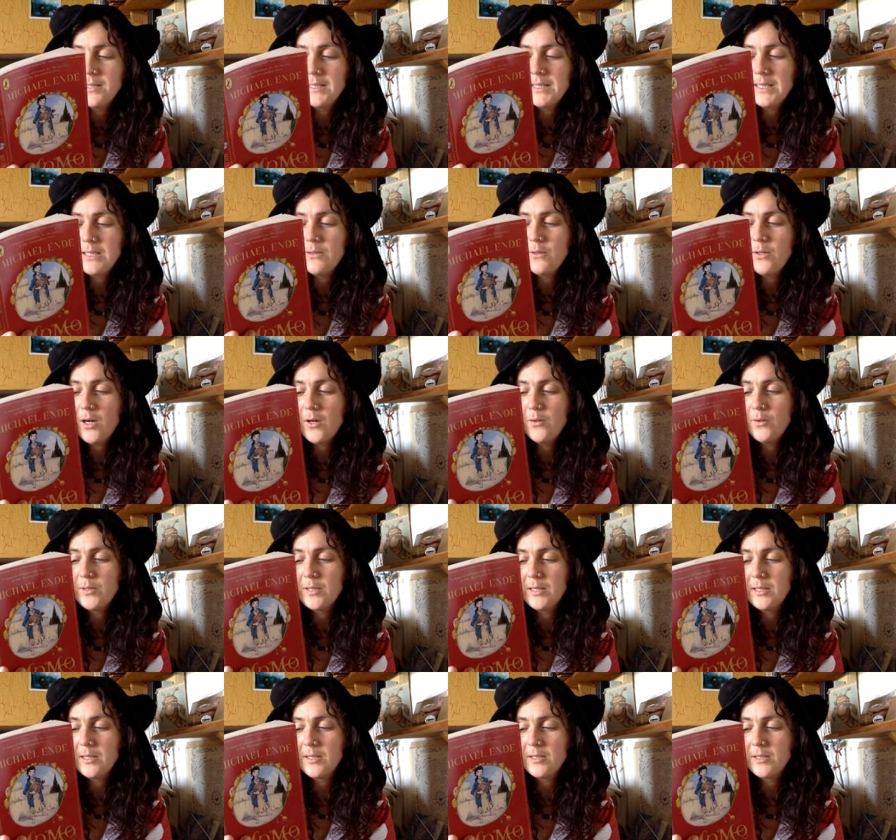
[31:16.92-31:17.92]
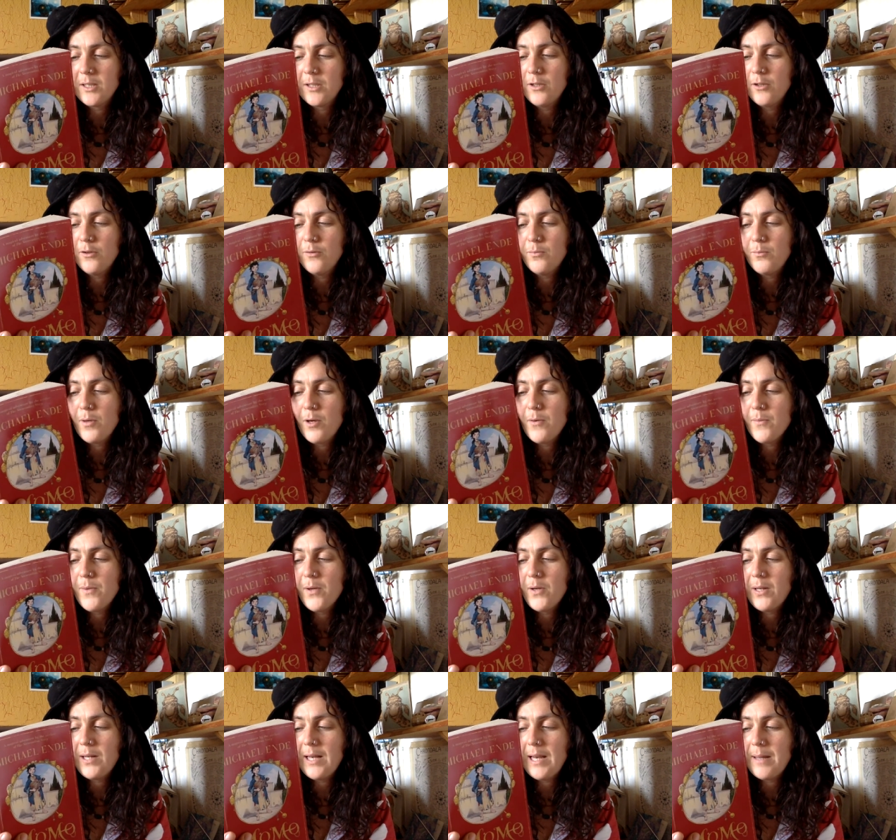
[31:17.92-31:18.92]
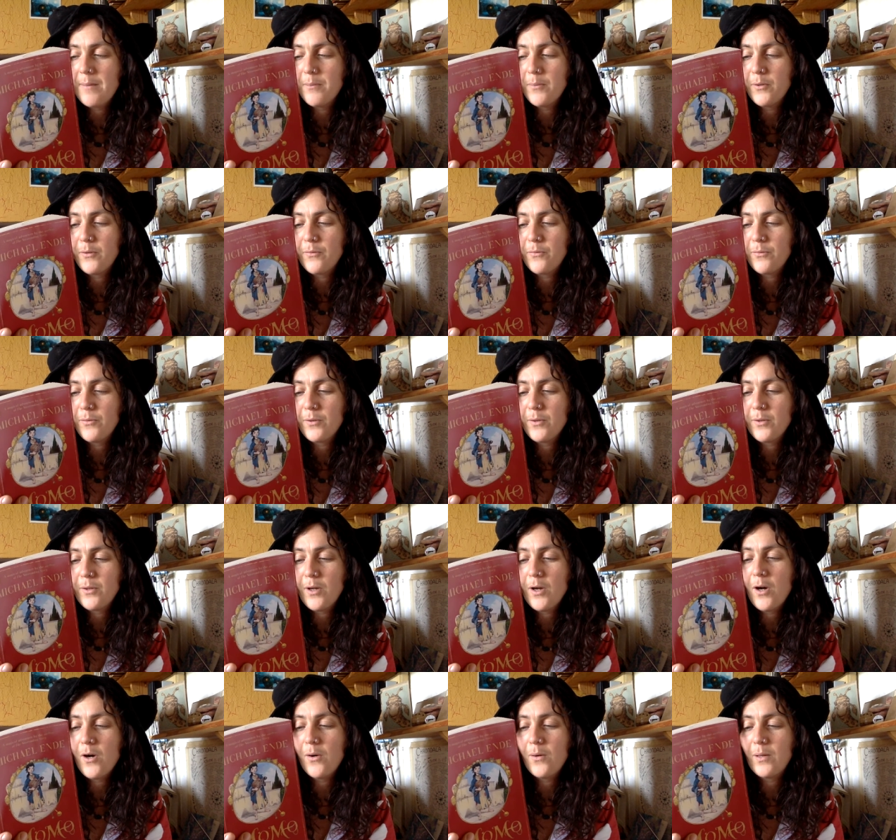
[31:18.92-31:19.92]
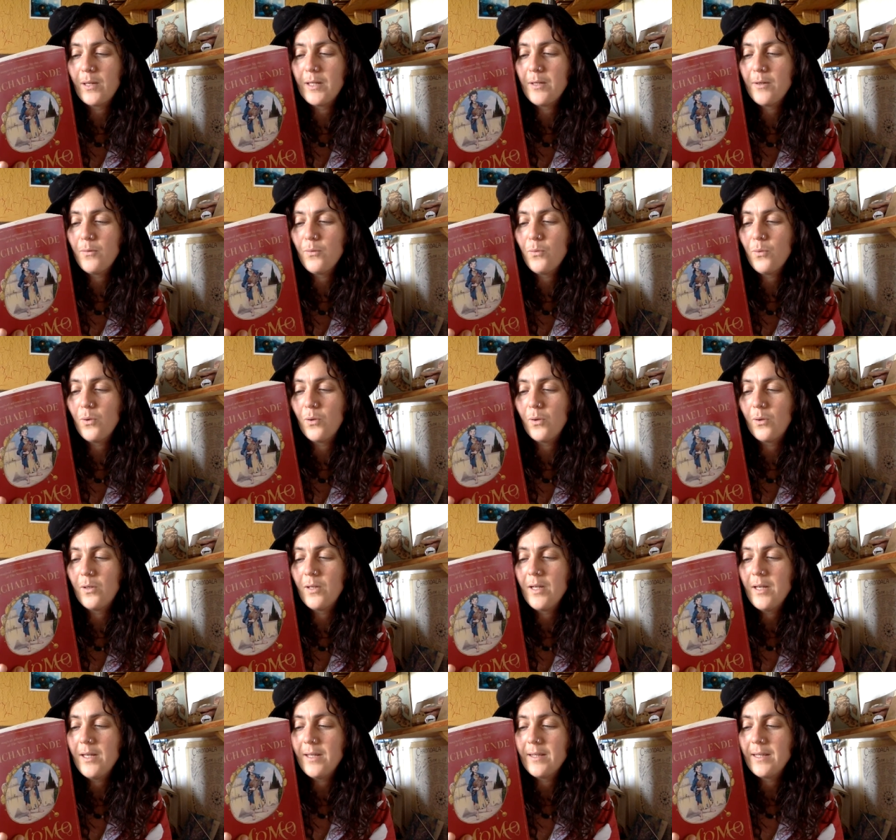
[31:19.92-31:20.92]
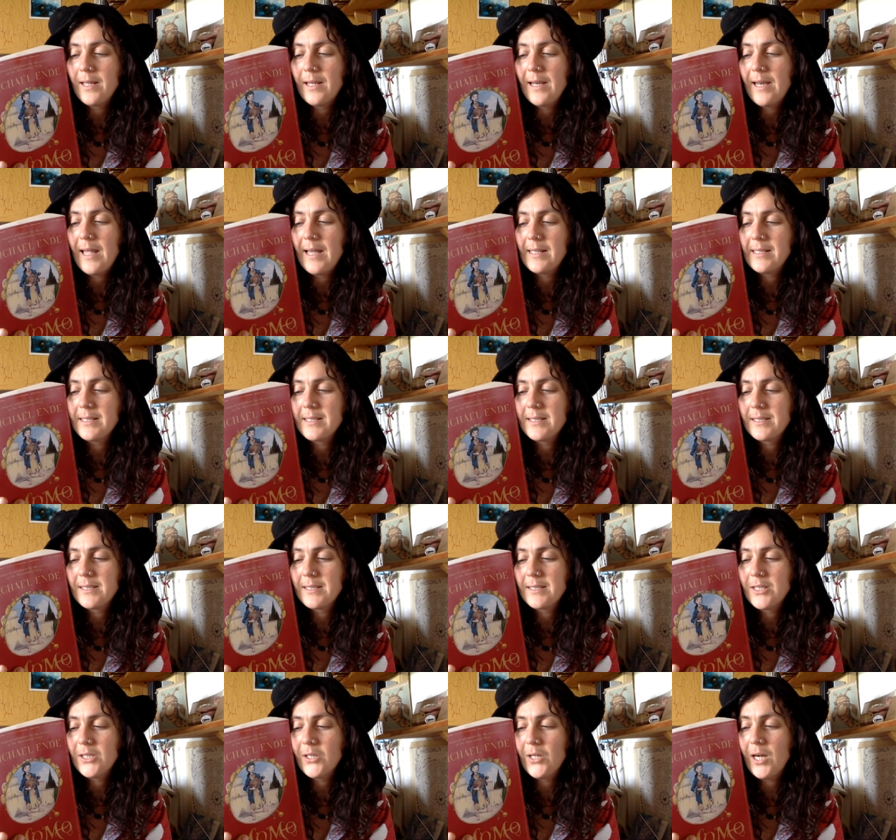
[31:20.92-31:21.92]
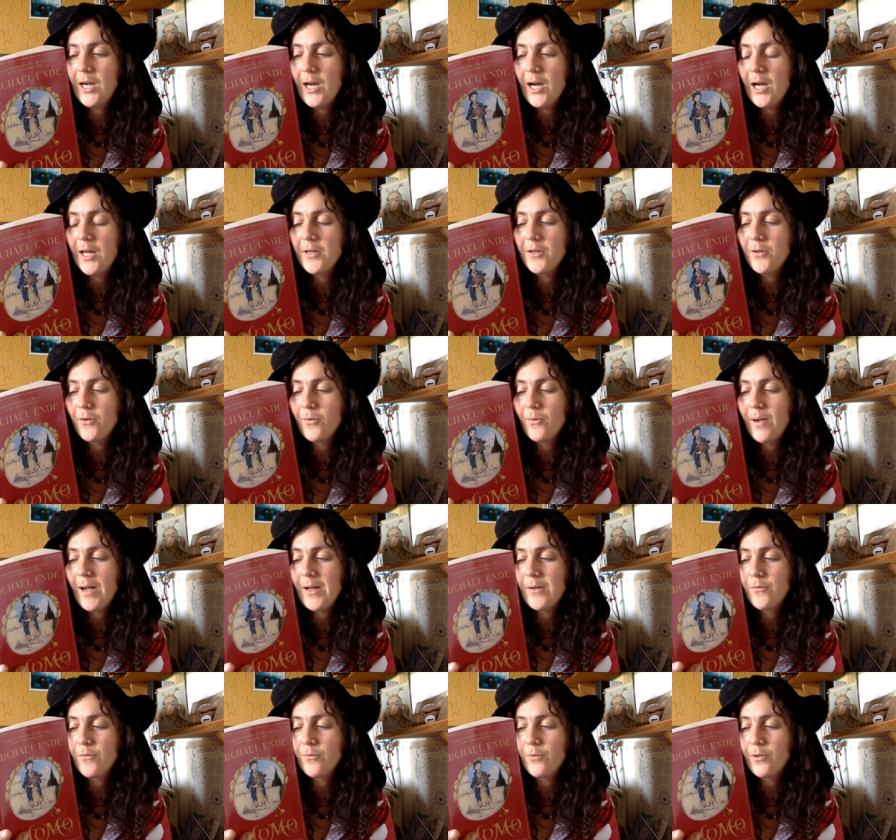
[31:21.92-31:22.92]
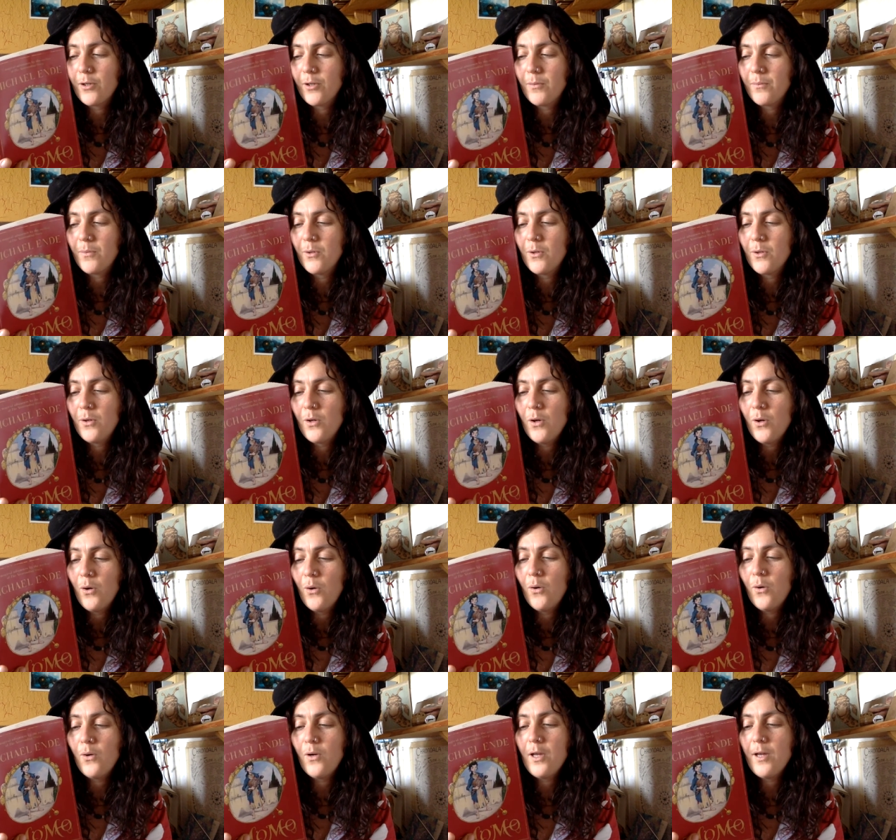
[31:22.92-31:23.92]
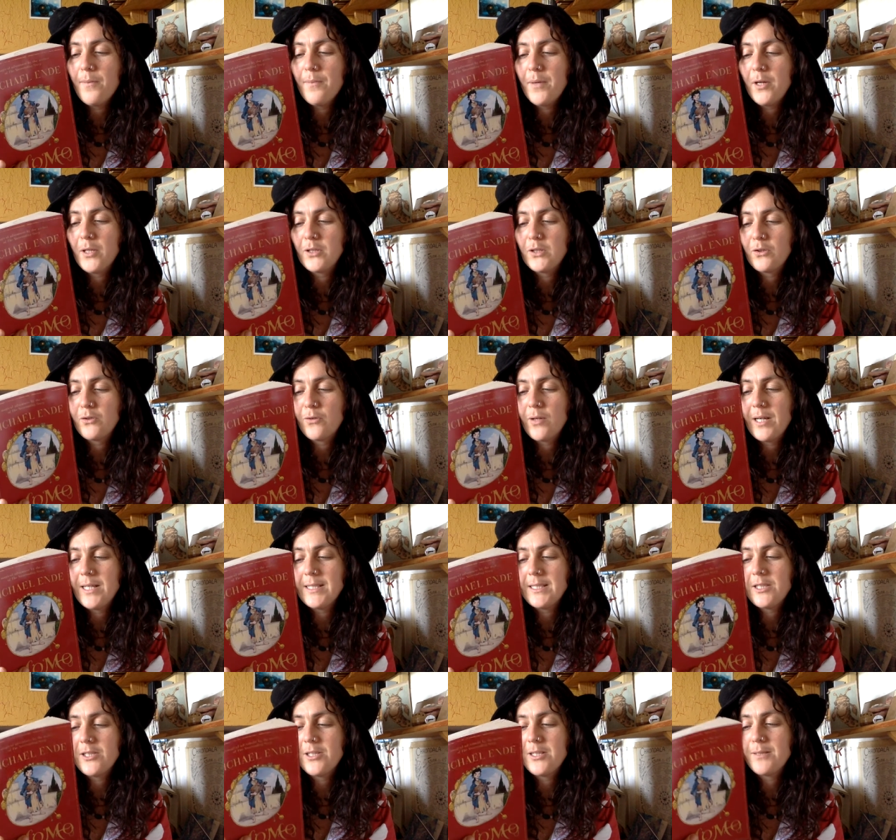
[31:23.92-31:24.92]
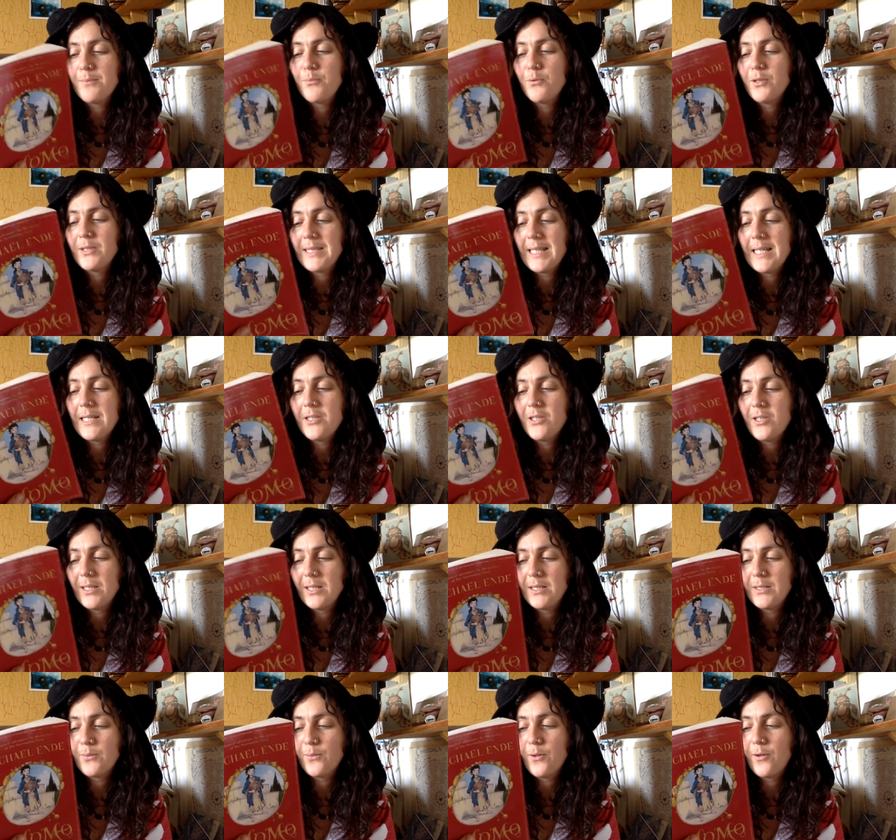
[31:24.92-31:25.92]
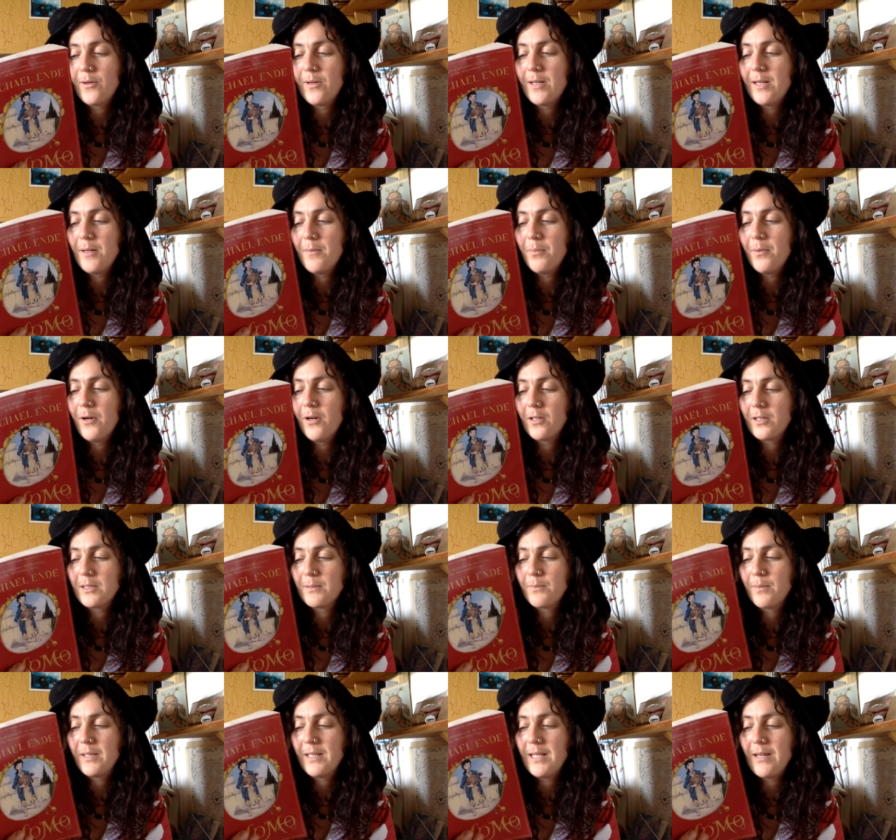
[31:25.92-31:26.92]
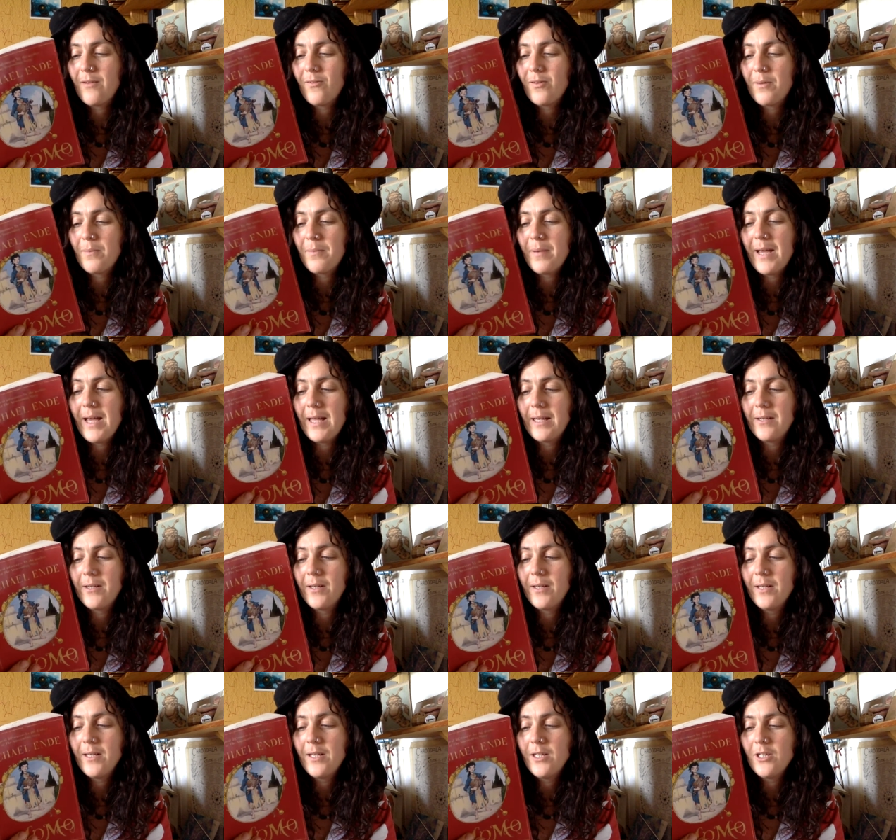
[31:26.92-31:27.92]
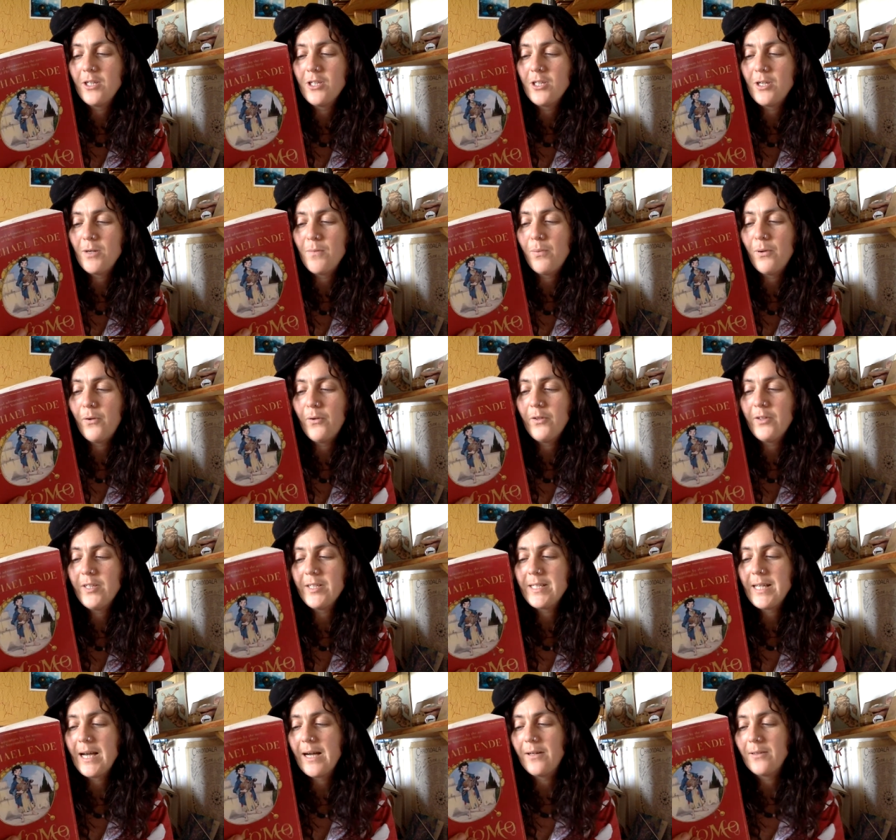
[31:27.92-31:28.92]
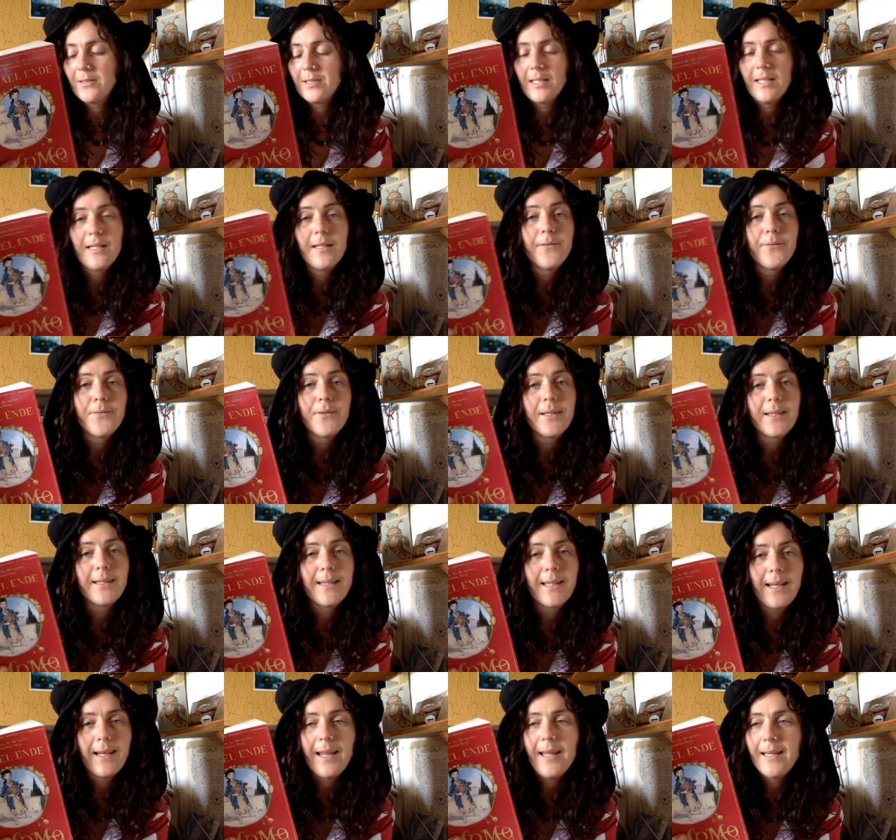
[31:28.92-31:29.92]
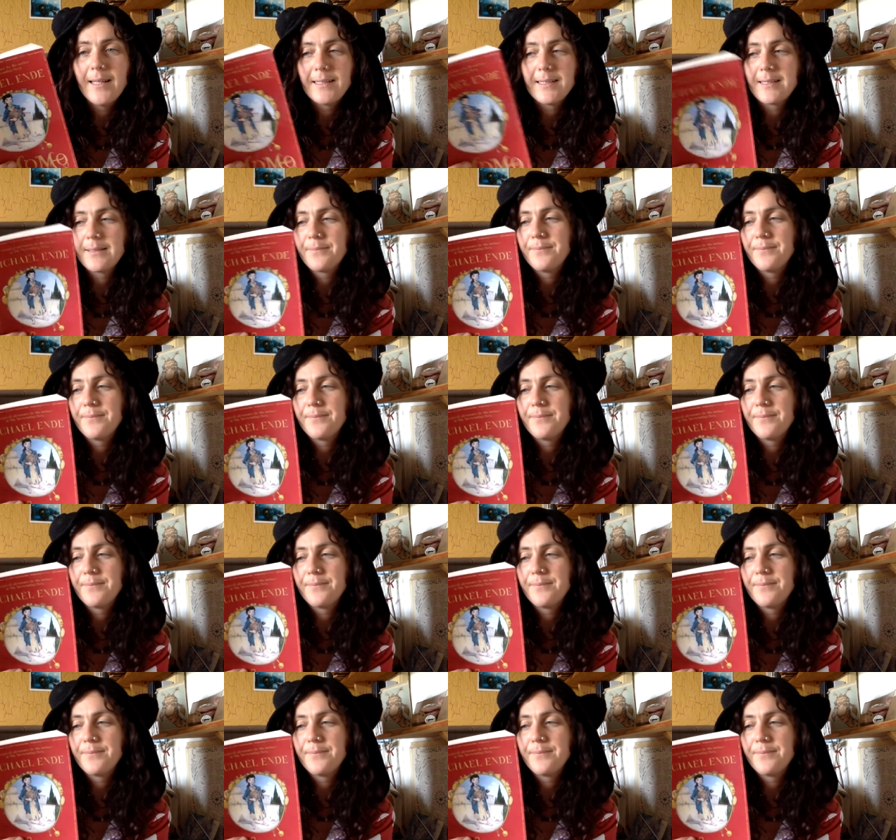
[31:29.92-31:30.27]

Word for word: Still holding the doll, Momo clambered through the hole in the wall that led to her underground room. All her most treasured possessions were in the box beneath the bed. She pulled it out and lifted the lid.